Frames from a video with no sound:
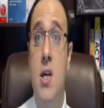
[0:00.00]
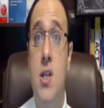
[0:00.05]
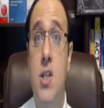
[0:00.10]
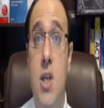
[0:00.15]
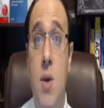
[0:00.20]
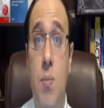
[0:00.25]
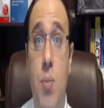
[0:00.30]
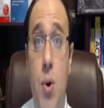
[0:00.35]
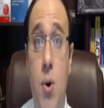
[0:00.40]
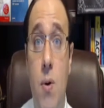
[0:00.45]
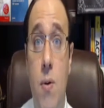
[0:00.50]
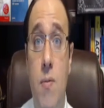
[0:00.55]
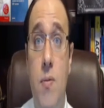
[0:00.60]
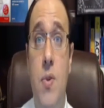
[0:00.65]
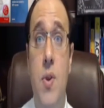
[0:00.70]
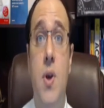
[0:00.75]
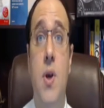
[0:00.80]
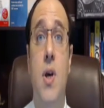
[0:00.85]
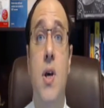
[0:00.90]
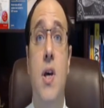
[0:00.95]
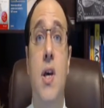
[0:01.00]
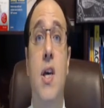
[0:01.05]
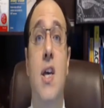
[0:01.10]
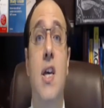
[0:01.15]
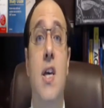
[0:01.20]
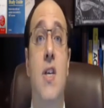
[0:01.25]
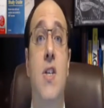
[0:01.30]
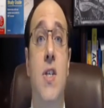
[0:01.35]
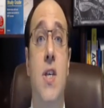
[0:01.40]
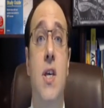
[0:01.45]
Simple,
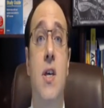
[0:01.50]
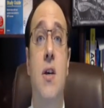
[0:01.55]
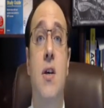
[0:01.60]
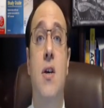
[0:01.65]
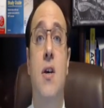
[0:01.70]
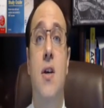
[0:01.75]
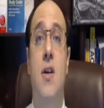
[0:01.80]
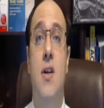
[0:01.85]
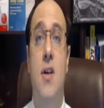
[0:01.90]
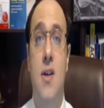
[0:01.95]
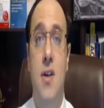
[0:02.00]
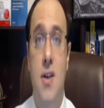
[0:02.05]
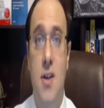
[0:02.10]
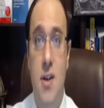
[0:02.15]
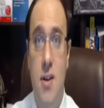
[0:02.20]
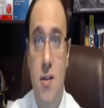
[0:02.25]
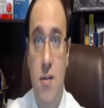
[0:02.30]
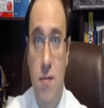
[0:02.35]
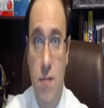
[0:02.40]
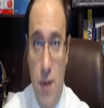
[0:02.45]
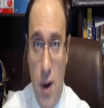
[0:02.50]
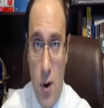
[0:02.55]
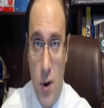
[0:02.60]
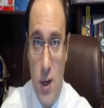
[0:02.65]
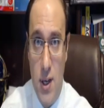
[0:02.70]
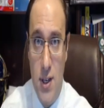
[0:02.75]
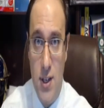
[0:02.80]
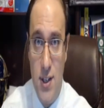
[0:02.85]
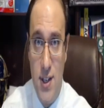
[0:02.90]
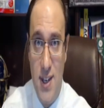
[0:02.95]
easy,
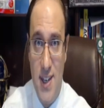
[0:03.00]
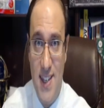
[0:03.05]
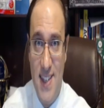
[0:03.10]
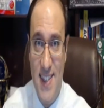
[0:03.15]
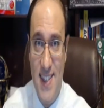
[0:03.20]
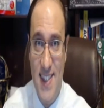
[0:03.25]
very easy.